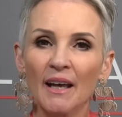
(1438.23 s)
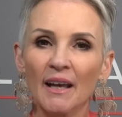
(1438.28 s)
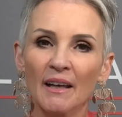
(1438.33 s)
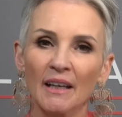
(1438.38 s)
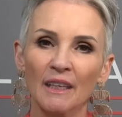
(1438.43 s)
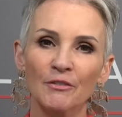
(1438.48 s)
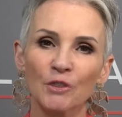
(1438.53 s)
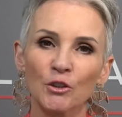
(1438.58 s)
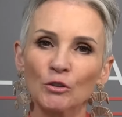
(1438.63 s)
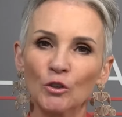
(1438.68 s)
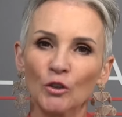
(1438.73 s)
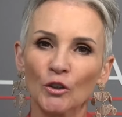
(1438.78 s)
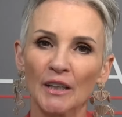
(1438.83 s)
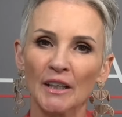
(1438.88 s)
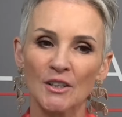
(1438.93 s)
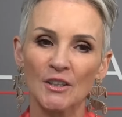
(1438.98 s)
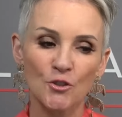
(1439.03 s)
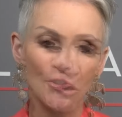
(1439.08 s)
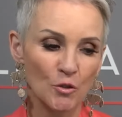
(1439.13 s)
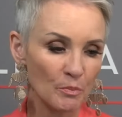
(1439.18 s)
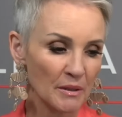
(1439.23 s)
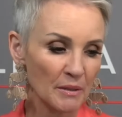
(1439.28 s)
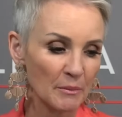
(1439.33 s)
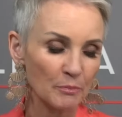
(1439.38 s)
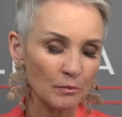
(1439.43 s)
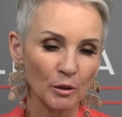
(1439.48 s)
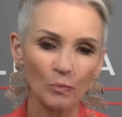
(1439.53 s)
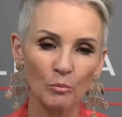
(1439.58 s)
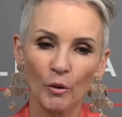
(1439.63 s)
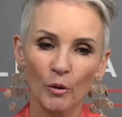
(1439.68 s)
if you're looking to be
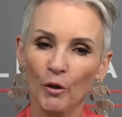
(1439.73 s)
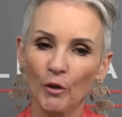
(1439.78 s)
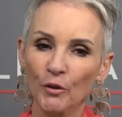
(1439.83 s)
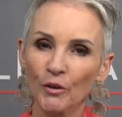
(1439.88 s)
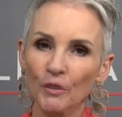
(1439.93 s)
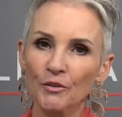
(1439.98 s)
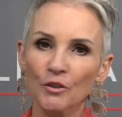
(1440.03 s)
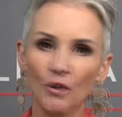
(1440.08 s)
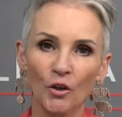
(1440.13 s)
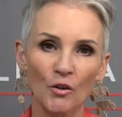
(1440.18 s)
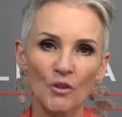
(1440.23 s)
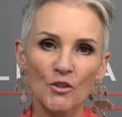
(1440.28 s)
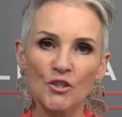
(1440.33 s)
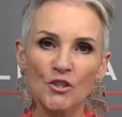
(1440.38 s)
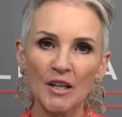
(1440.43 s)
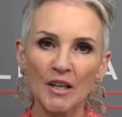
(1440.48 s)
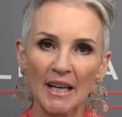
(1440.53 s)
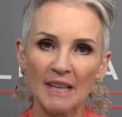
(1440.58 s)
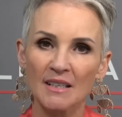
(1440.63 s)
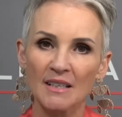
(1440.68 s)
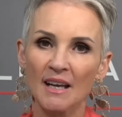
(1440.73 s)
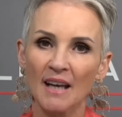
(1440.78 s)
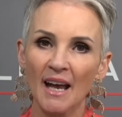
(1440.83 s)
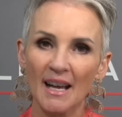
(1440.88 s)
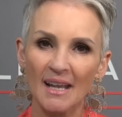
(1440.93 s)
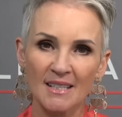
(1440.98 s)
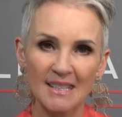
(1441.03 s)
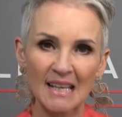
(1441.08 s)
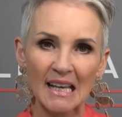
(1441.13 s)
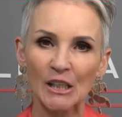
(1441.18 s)
promoted, negotiate a
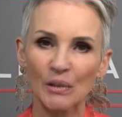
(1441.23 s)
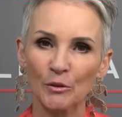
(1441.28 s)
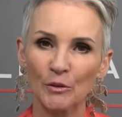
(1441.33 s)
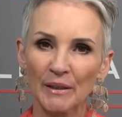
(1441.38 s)
salary